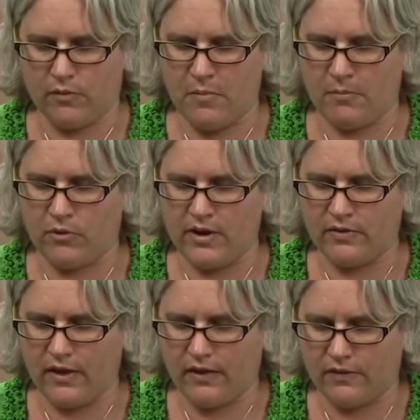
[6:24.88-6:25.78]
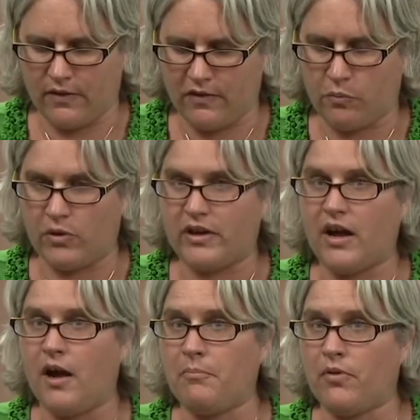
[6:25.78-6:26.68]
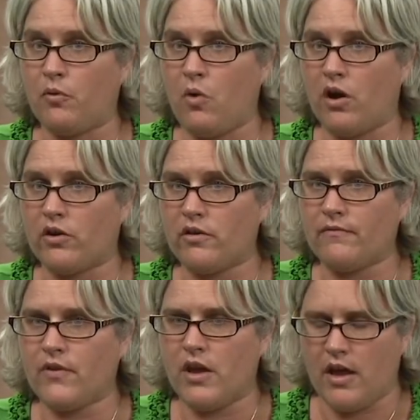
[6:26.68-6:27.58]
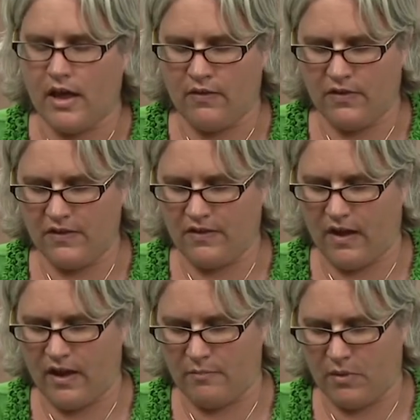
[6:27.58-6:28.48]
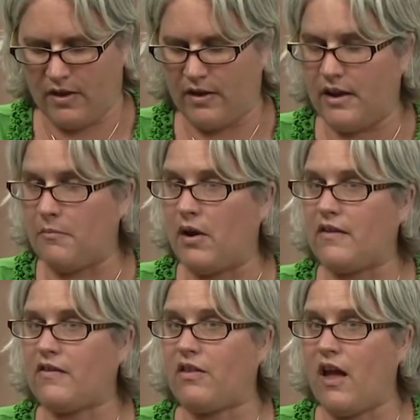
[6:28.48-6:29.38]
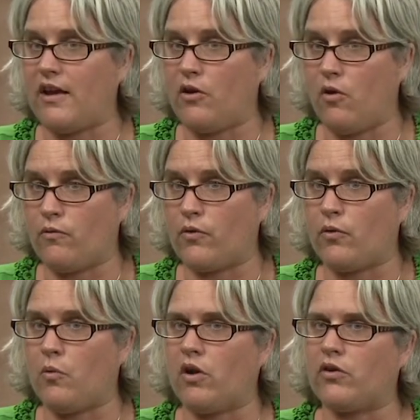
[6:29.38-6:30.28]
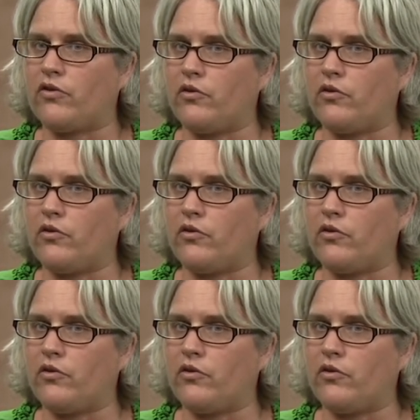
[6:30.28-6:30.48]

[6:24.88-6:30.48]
remembering that this would cup the water and this side might it might slide over the water.